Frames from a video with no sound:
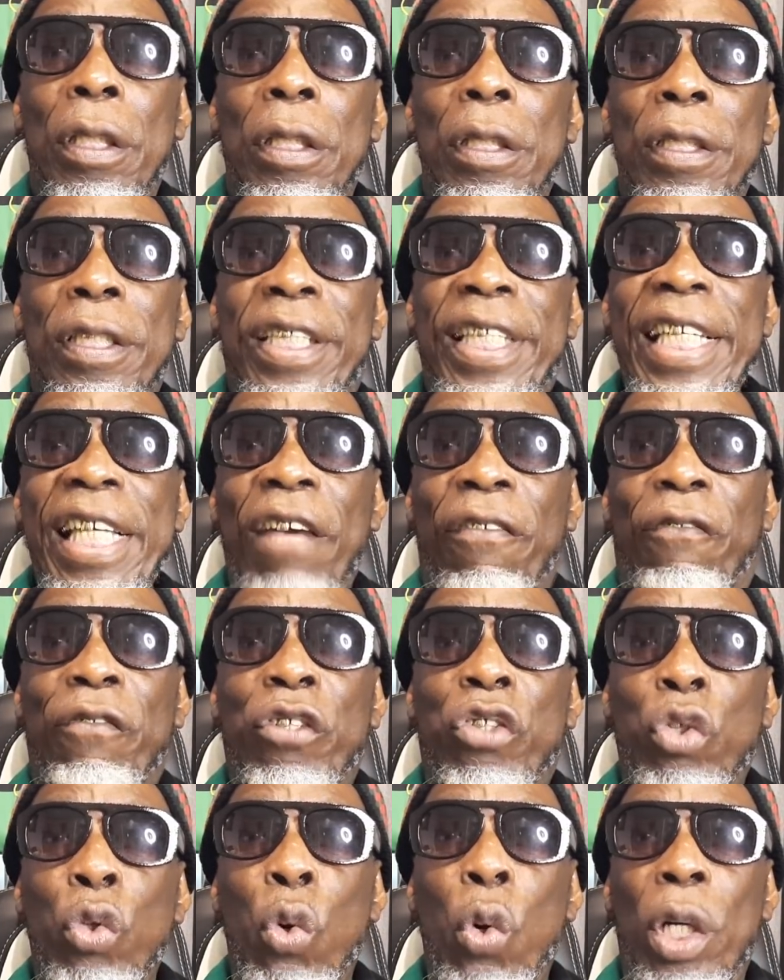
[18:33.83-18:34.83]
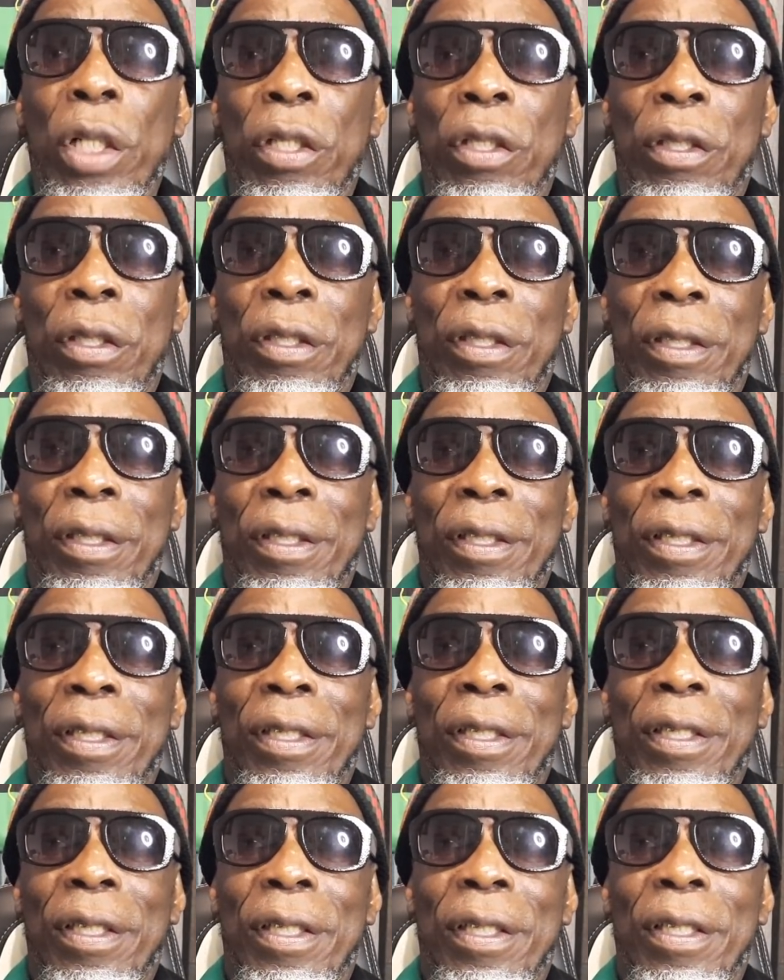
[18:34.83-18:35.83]
safe zone.
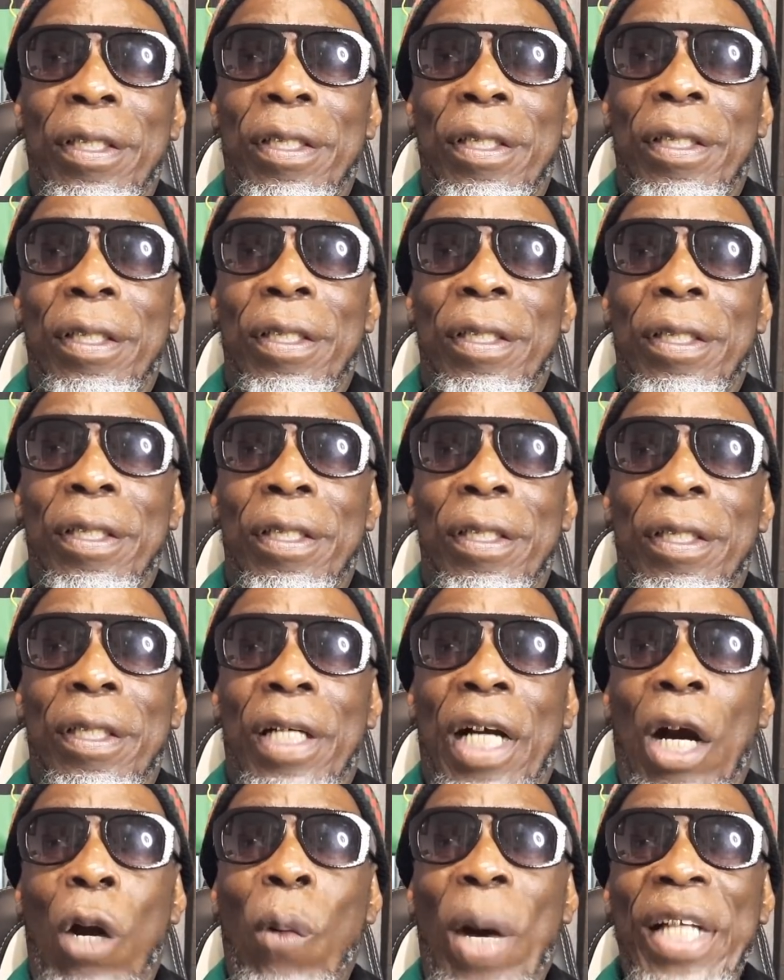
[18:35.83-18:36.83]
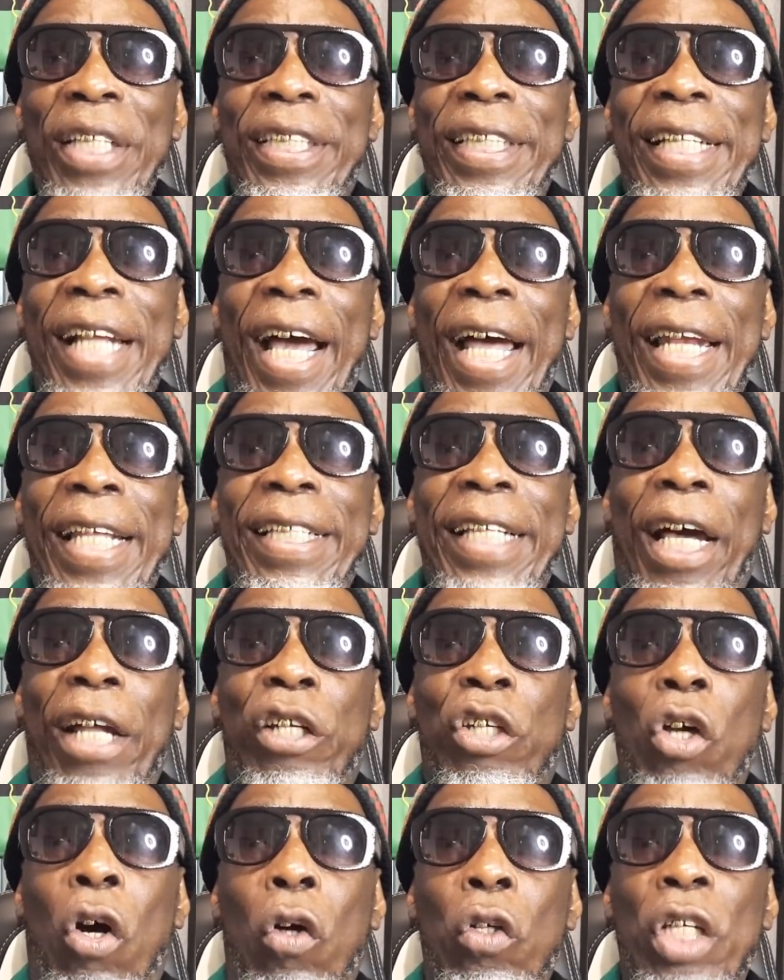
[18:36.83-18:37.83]
Because once you die
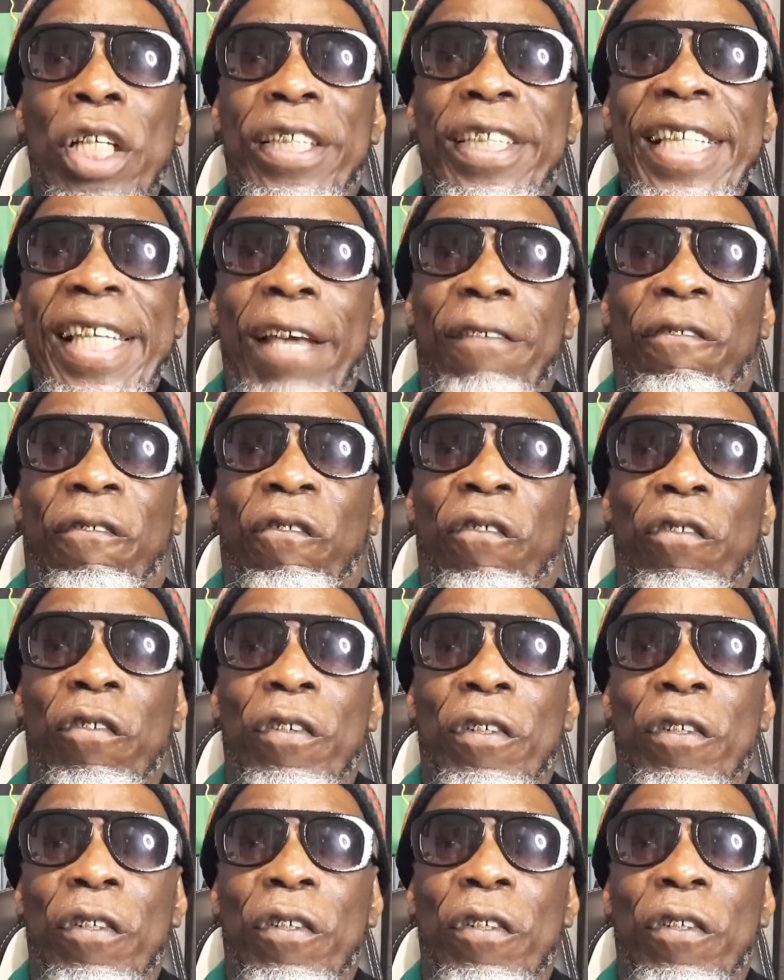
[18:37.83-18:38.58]
Lizard Town, you're safe.